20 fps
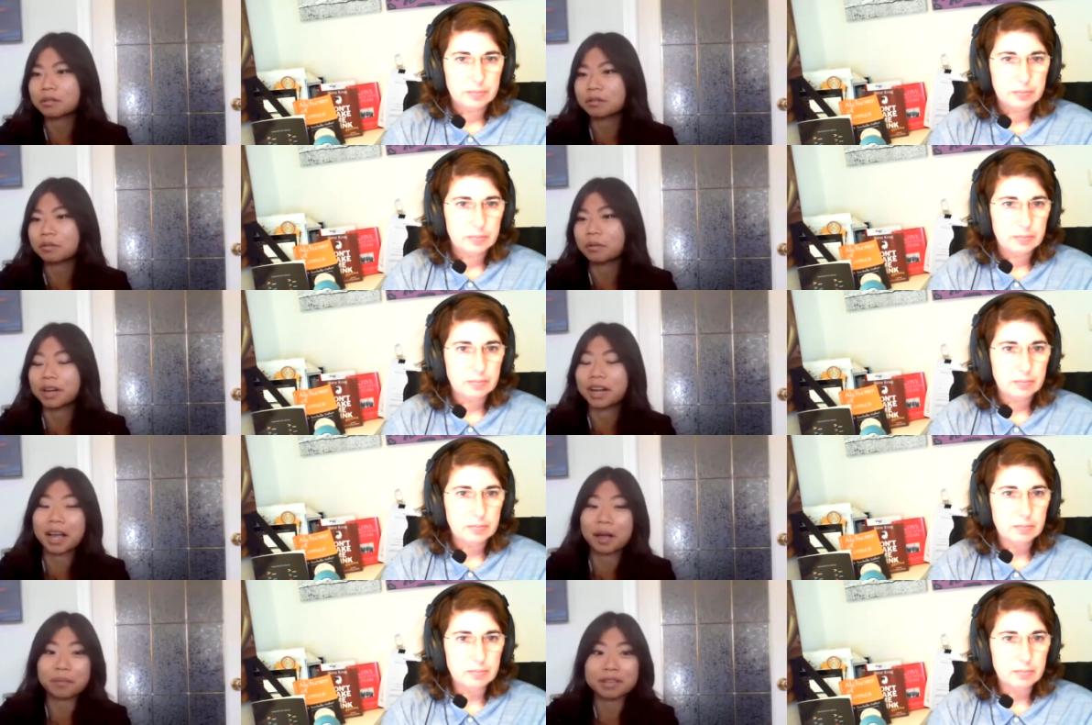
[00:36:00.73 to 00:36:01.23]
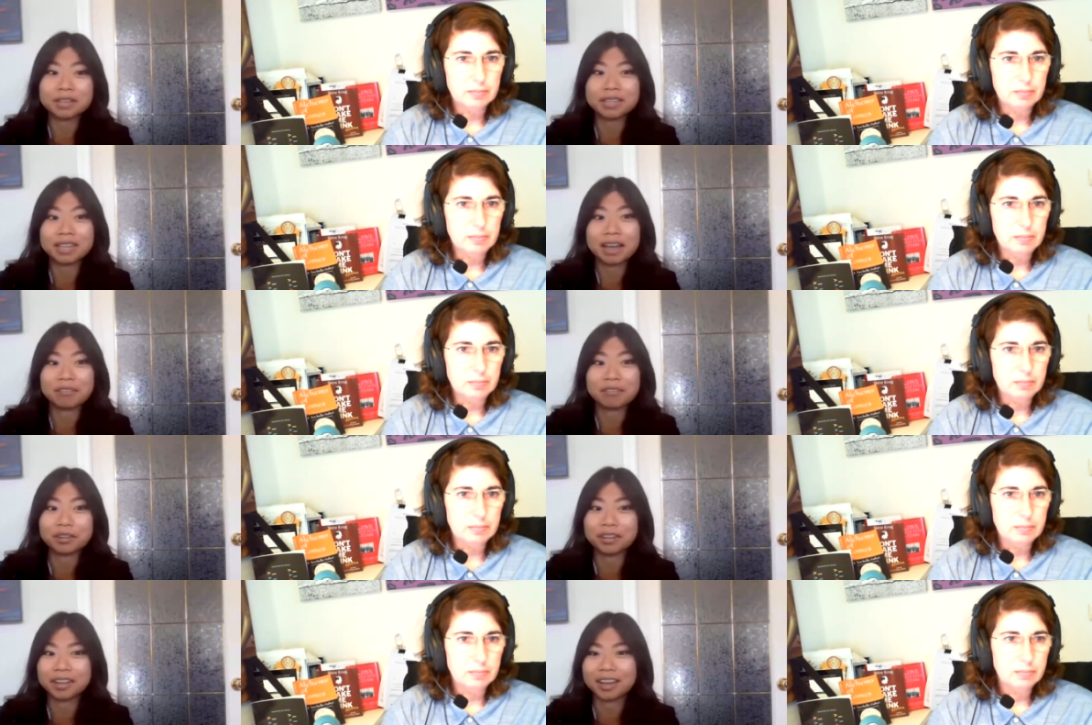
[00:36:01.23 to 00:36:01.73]
Speaker 1: what happens
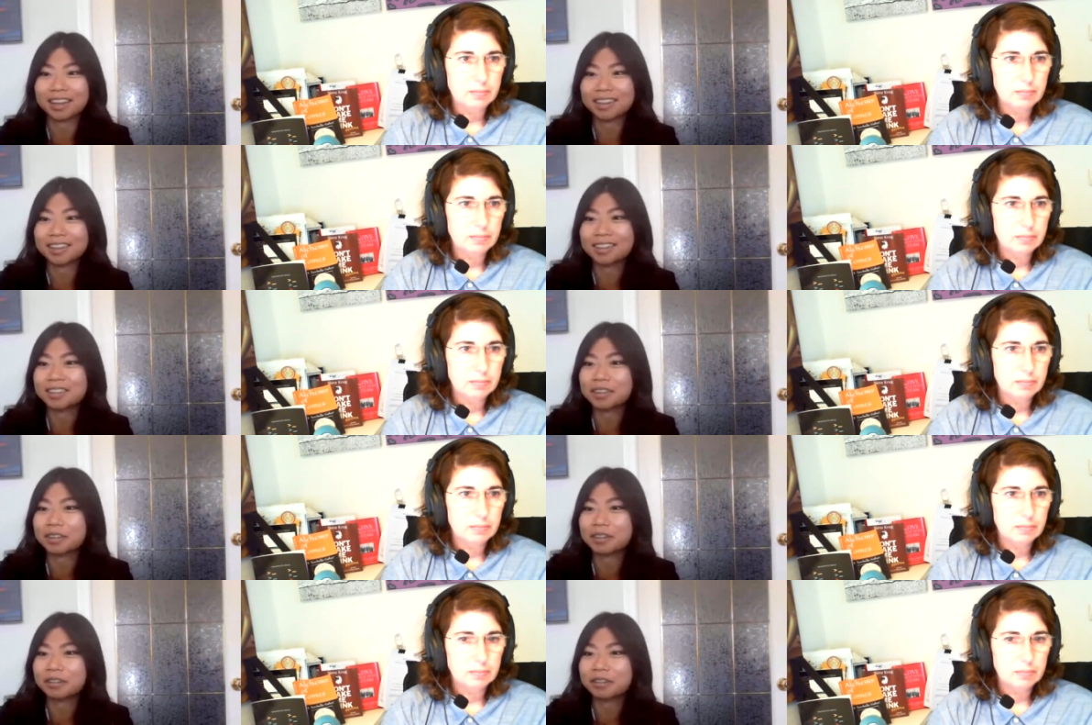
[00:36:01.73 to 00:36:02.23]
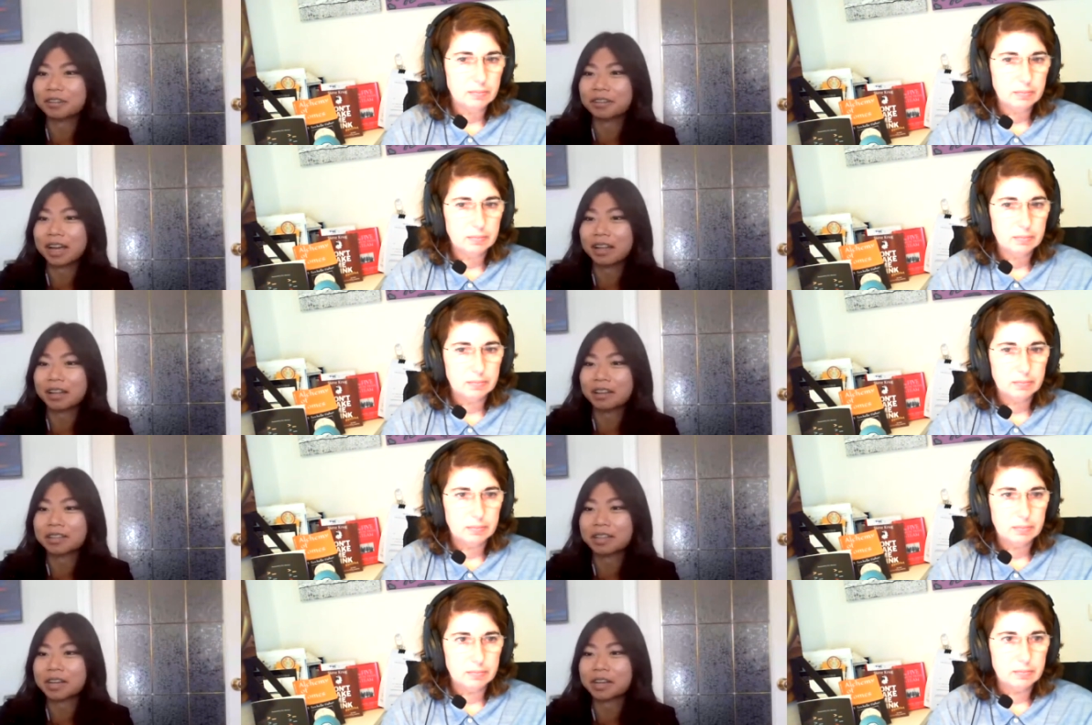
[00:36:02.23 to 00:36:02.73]
after that. So
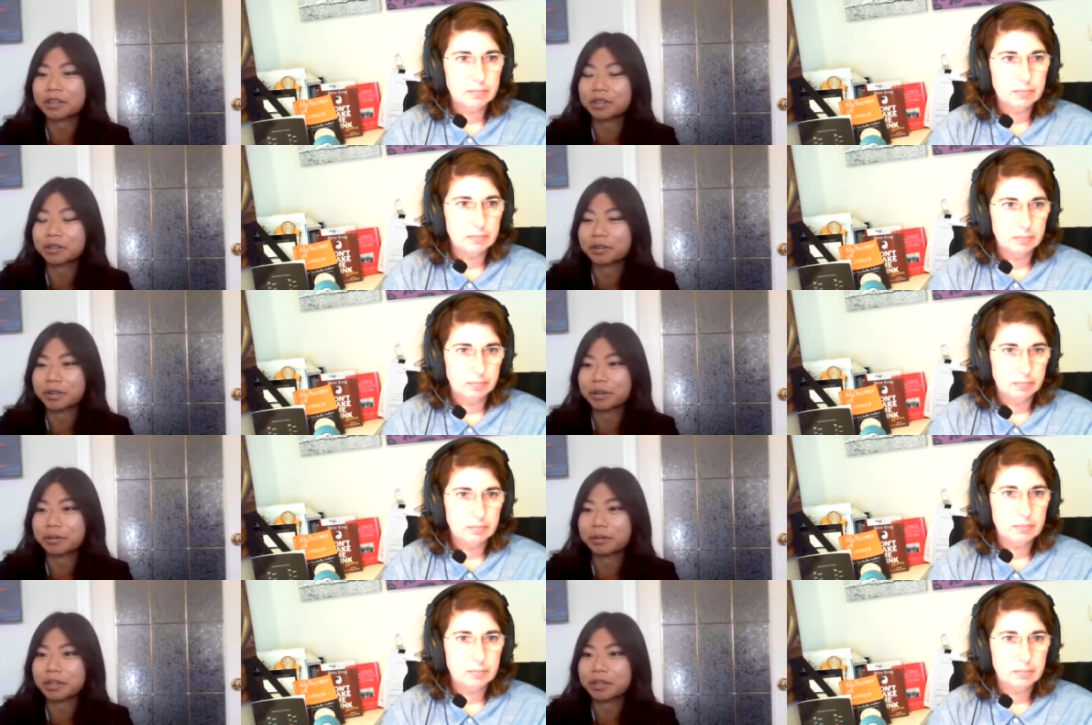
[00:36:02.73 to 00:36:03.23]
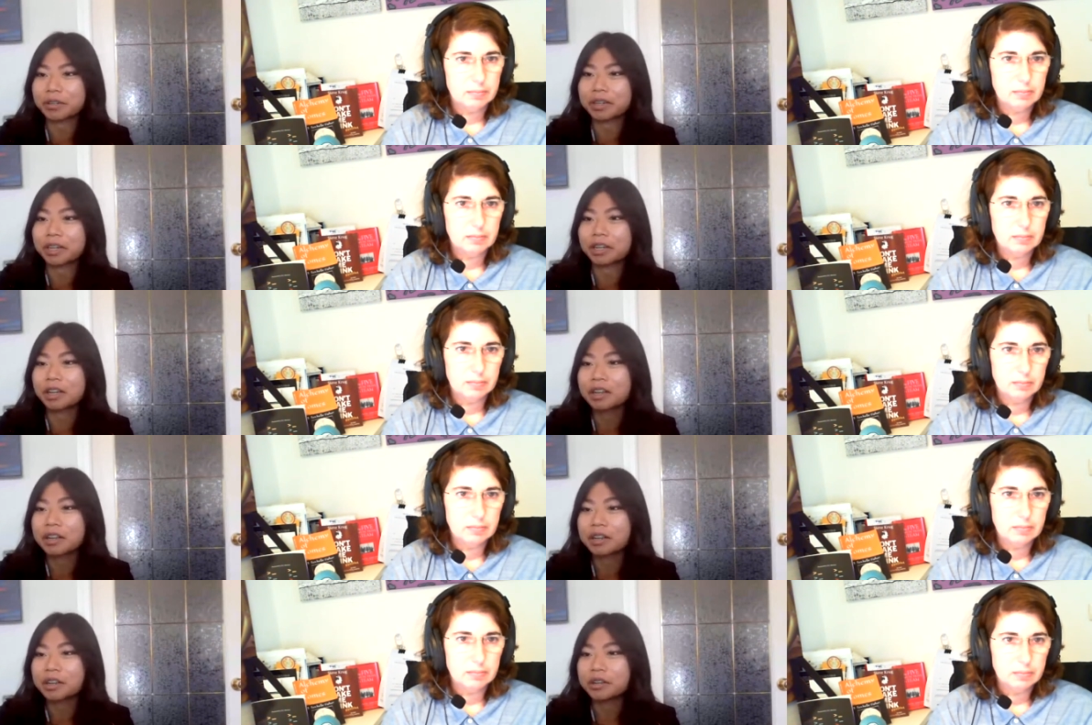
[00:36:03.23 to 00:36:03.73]
Alexandra is
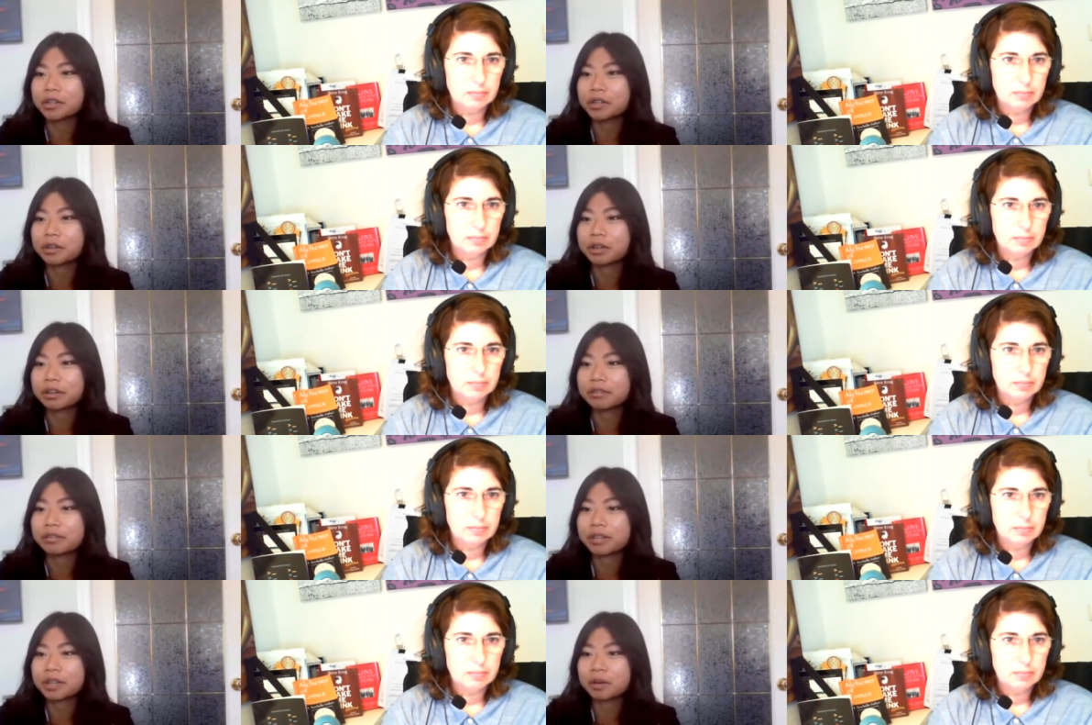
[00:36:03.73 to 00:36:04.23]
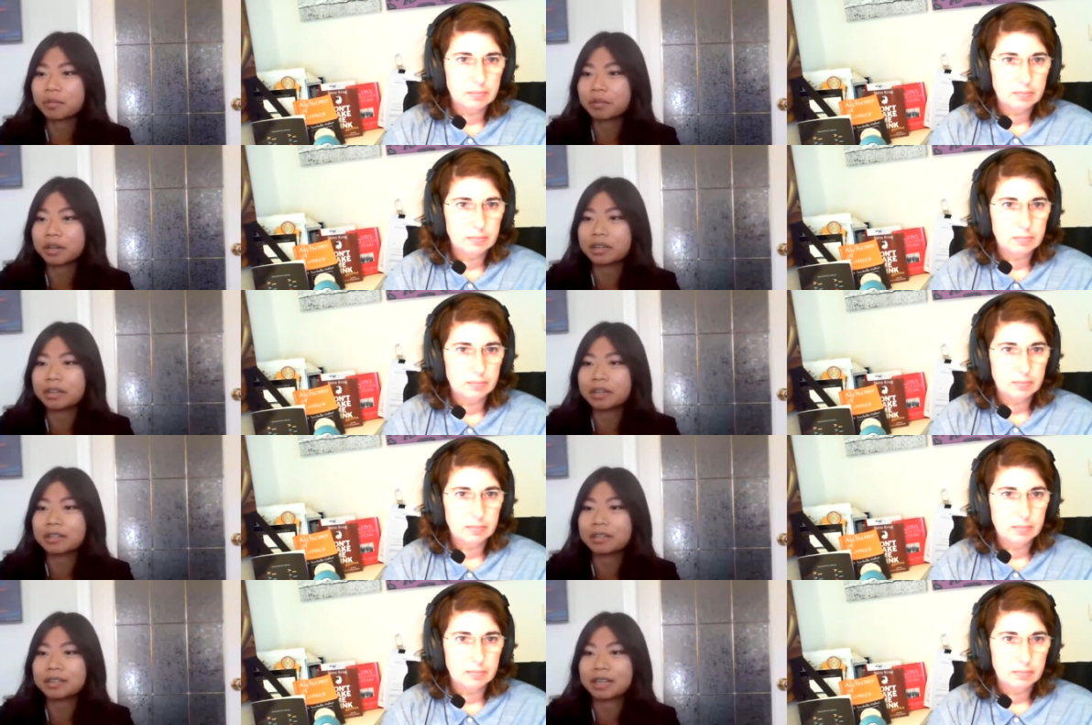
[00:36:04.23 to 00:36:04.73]
wondering, do you have
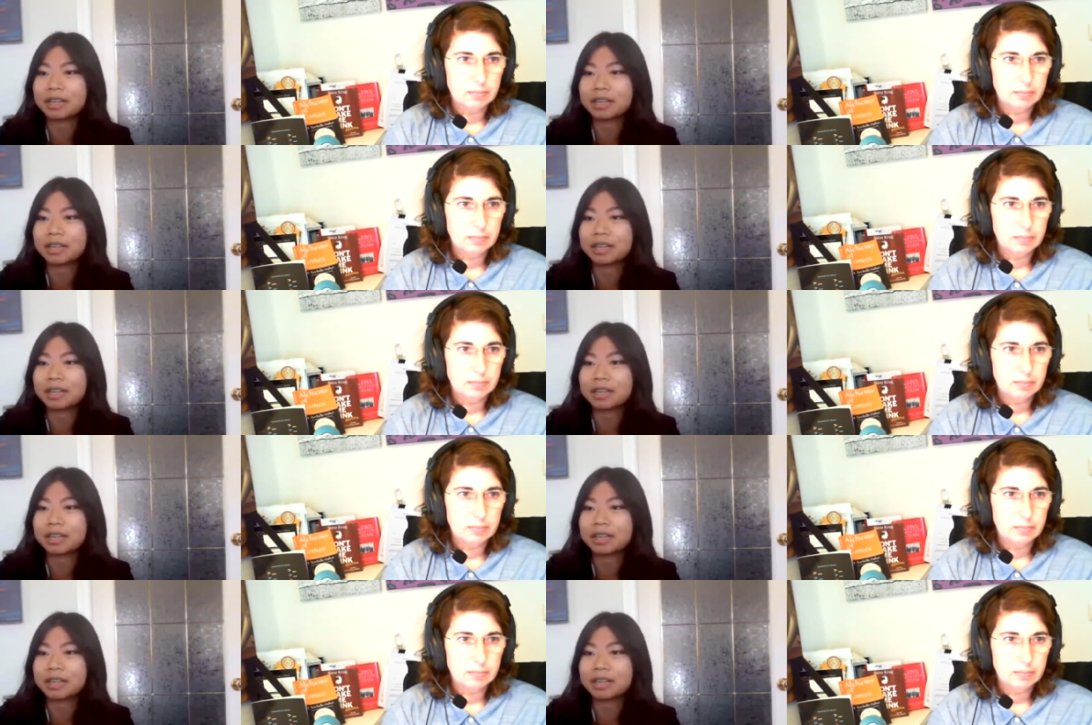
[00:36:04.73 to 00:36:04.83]
someone